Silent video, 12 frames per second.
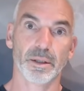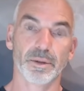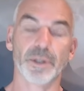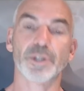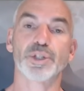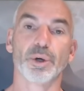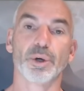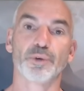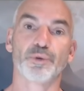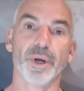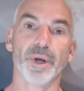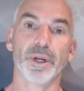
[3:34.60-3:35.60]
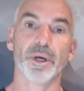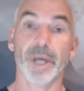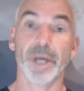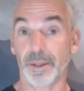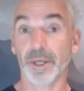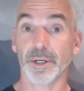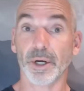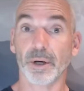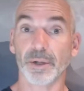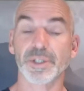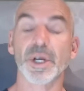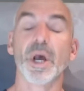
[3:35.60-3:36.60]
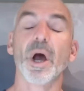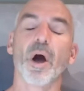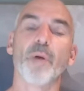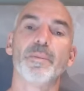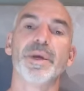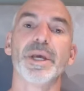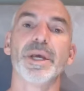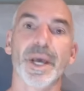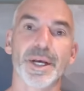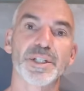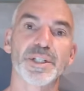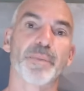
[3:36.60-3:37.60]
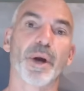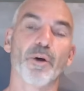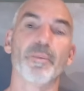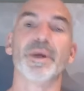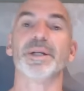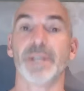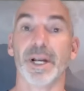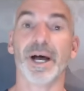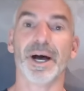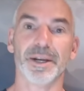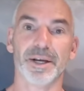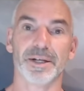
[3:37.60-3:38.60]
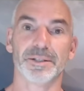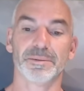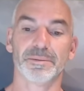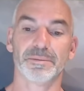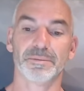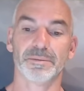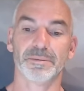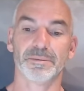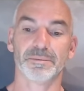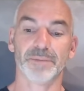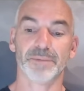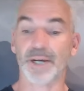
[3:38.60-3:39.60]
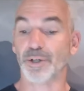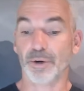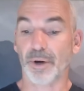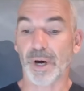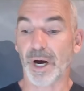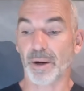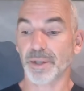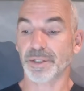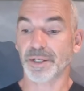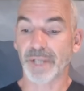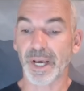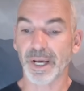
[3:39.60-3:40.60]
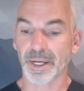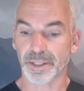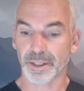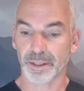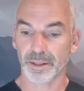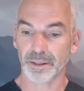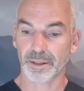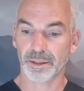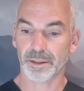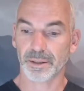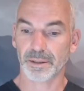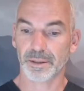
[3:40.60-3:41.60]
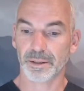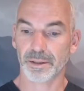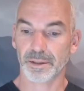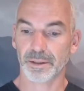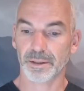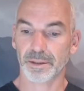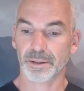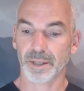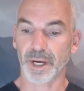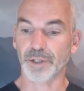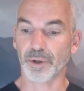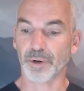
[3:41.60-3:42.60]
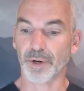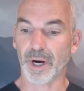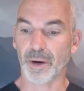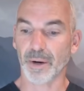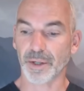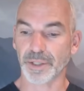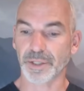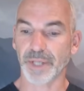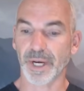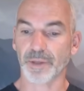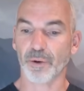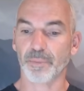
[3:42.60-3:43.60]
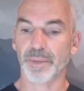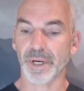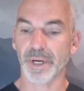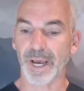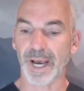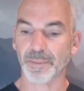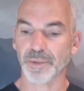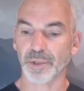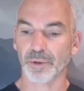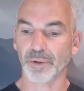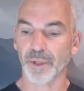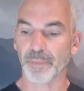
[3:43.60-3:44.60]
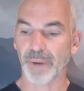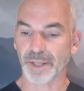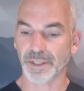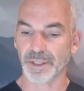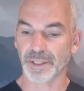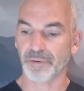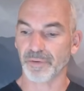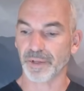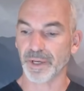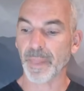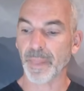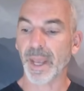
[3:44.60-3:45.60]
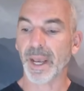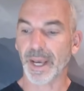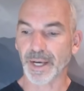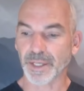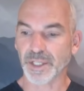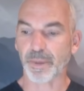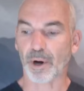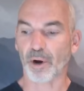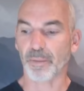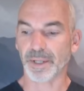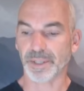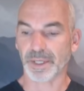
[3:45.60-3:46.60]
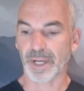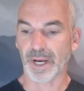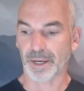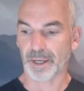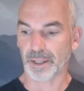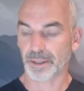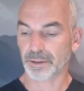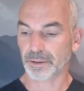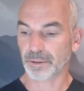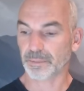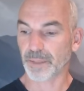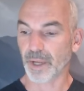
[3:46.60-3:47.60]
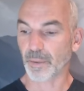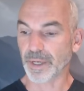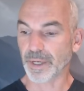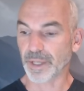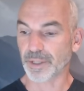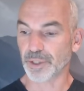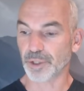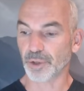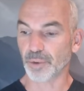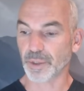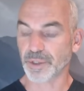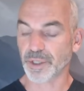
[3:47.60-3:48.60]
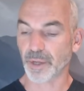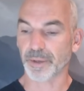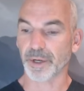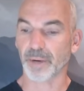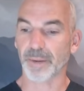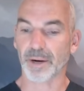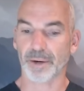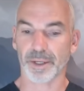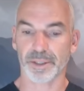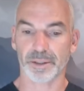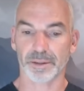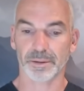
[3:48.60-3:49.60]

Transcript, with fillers: The children and the adults are being experimented on. I don't know how else to say it. I don't know how else to say it. They're being absolutely positively experimented on. And we need to do something about it.